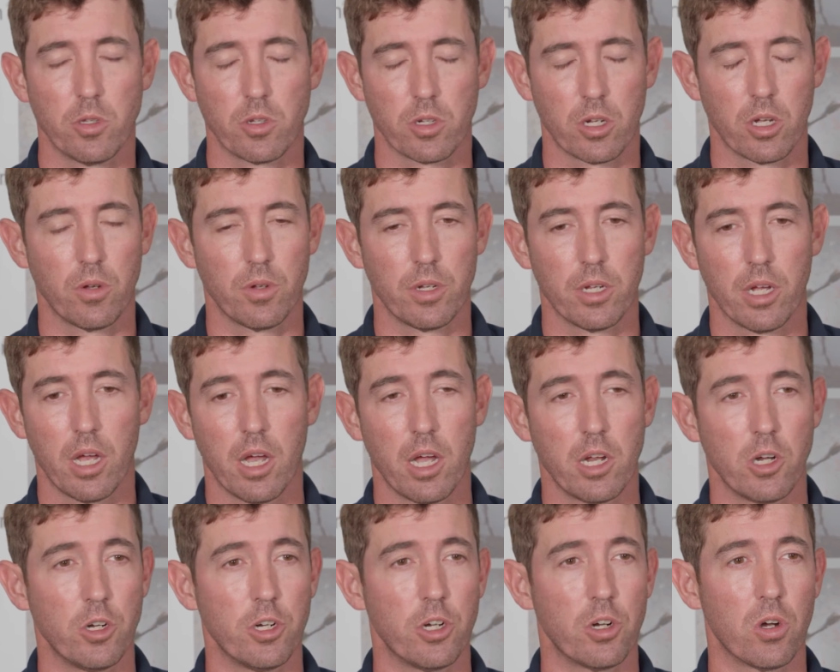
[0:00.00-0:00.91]
you'll go into a
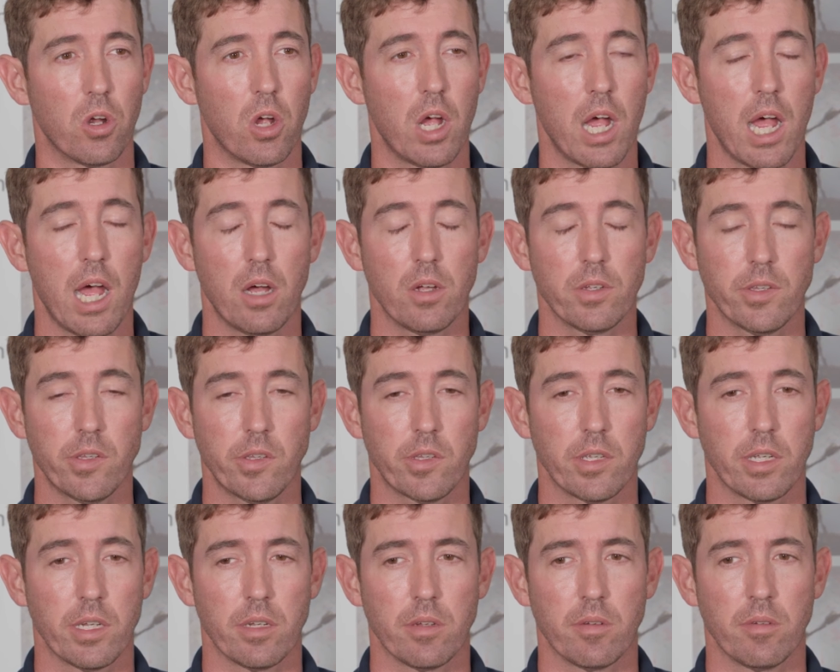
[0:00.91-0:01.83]
100-year-old house,
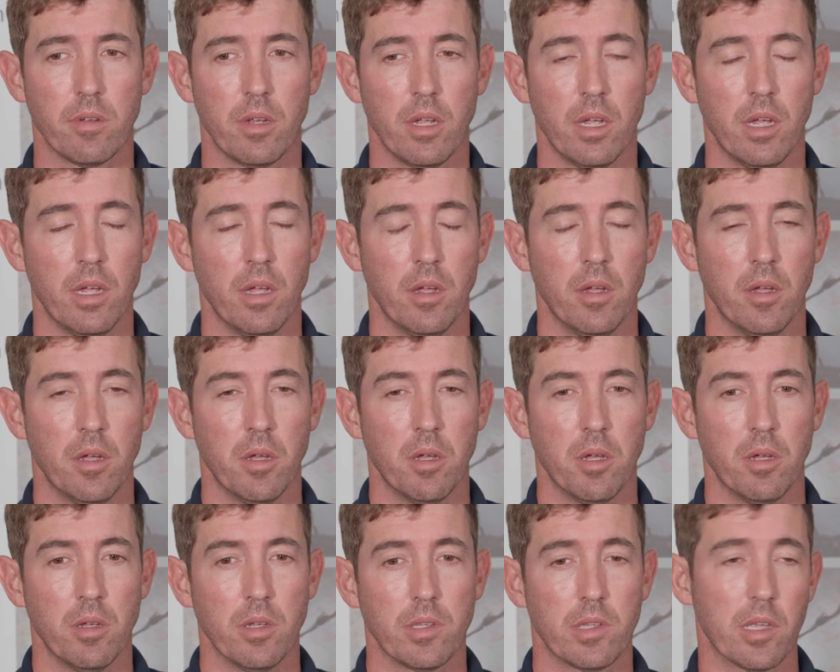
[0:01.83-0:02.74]
and
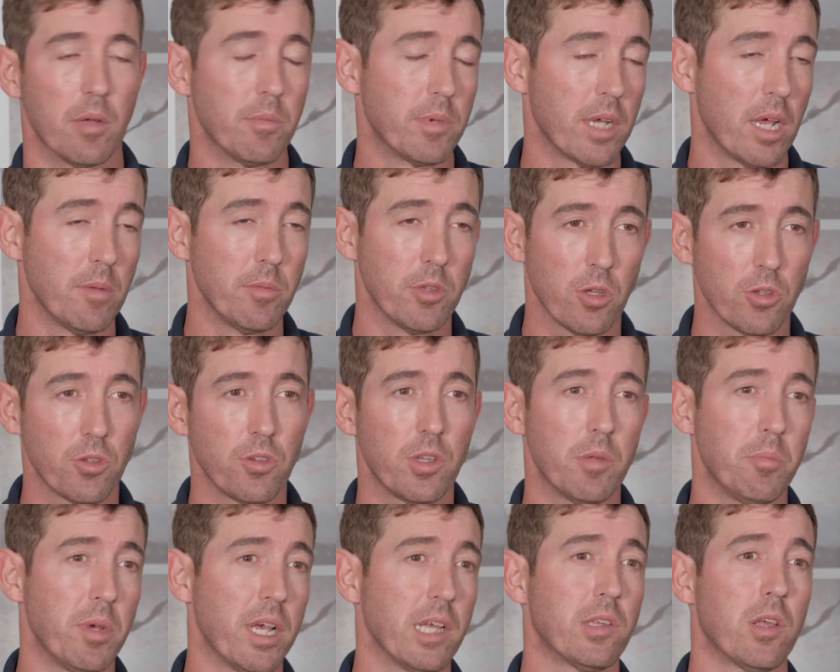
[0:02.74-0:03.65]
sometimes those are
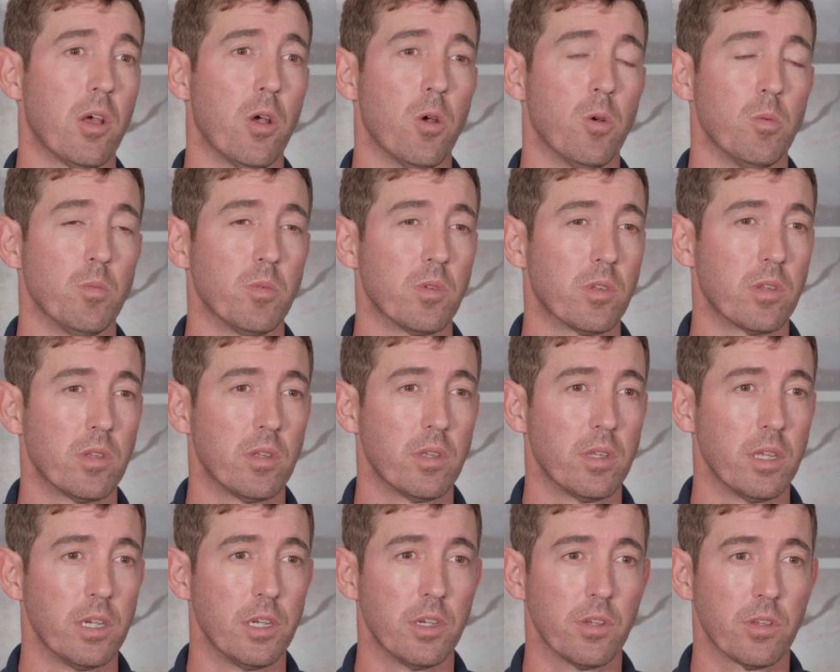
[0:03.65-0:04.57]
the best homes.
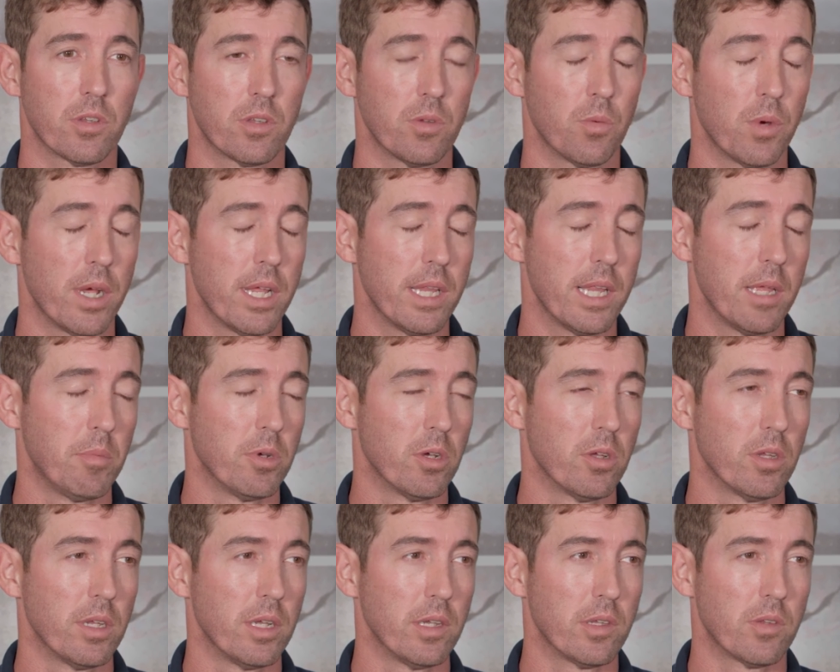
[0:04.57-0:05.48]
They're just the way they
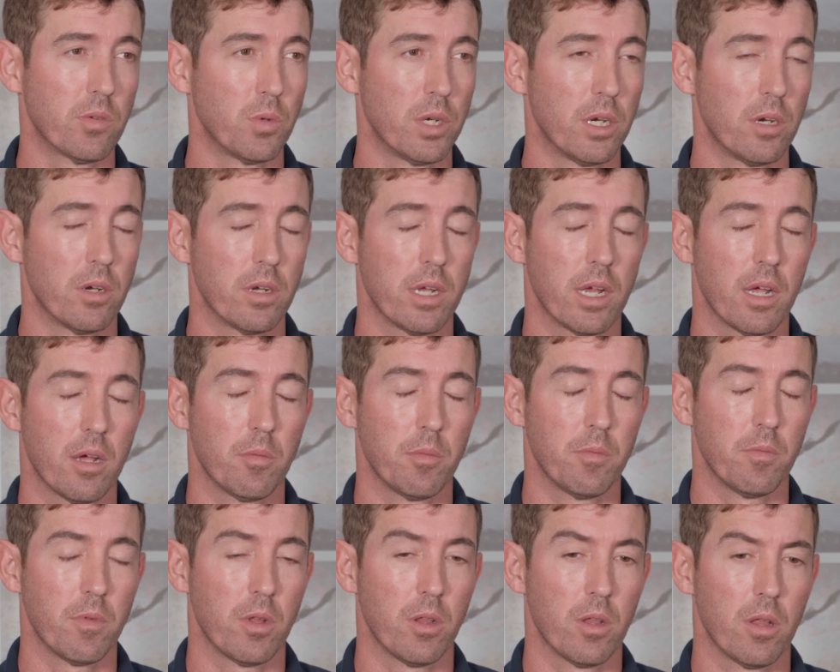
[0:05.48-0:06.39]
build. It's weird how
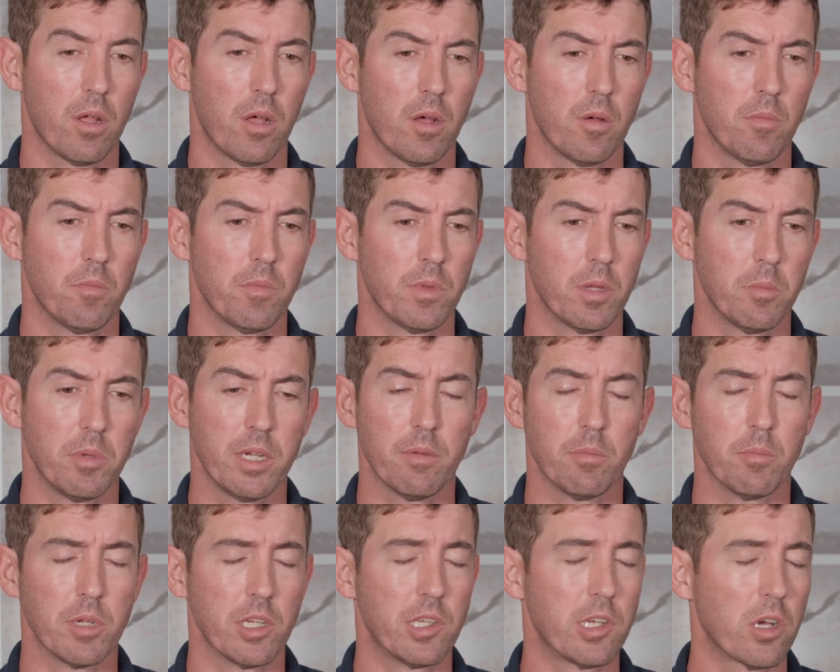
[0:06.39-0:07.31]

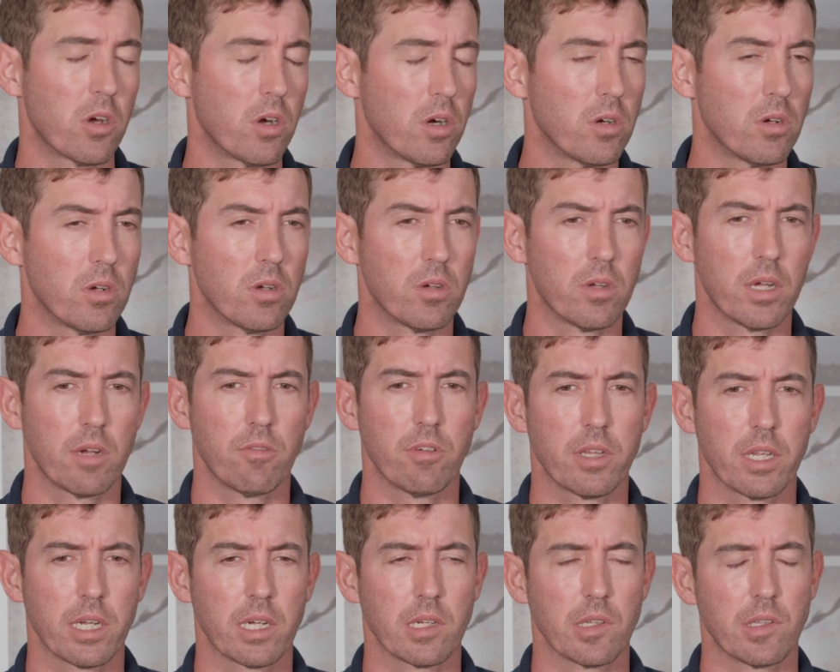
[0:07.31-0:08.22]
the material,
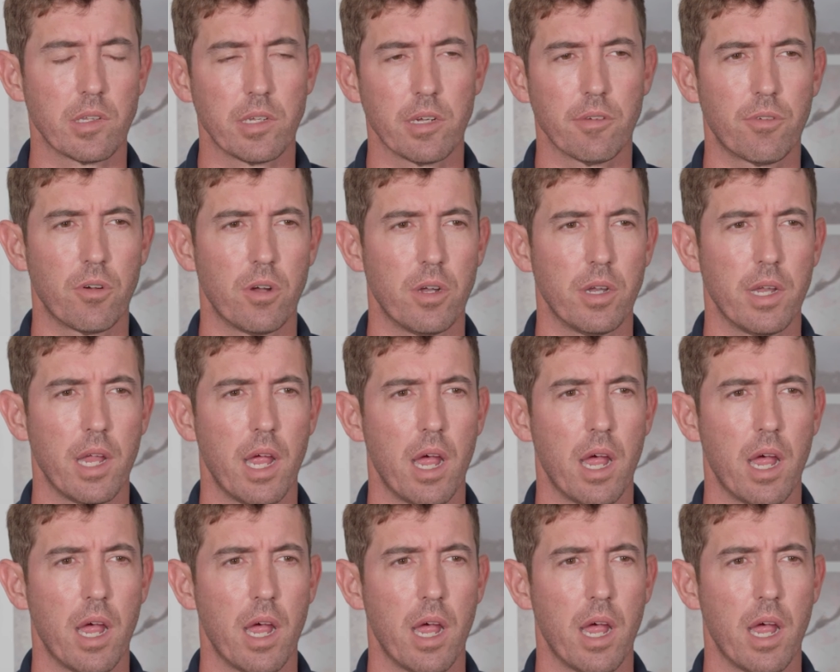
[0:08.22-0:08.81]
everything is different